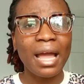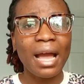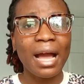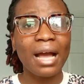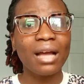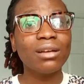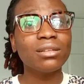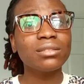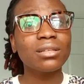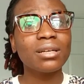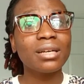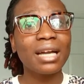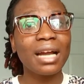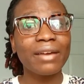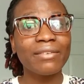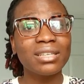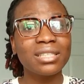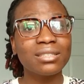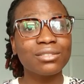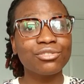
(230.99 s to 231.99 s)
I also
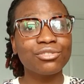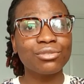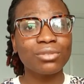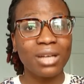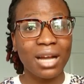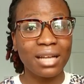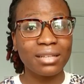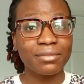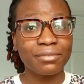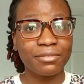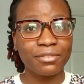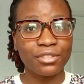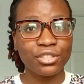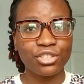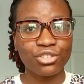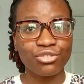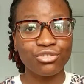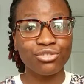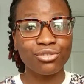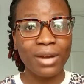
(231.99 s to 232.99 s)
carried
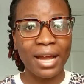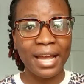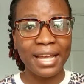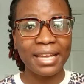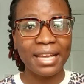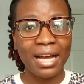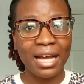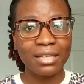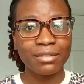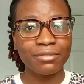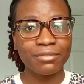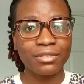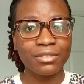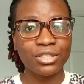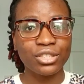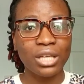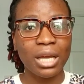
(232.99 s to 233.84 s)
catfish, dry catfish.